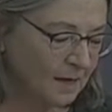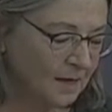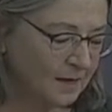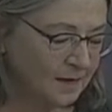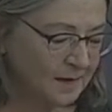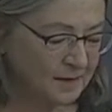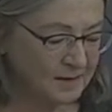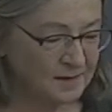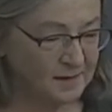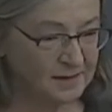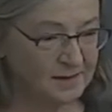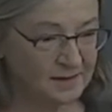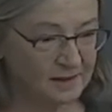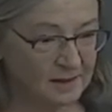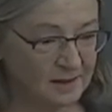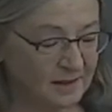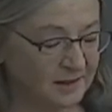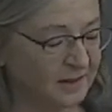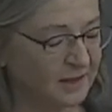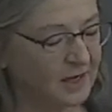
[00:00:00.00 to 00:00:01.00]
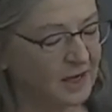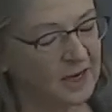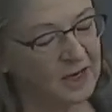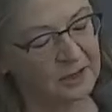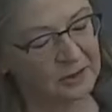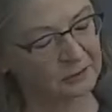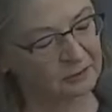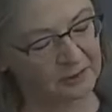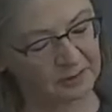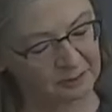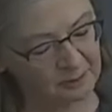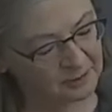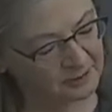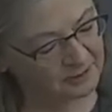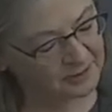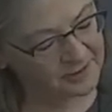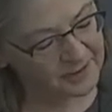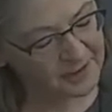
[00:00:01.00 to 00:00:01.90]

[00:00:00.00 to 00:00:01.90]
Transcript: It is unconquerable.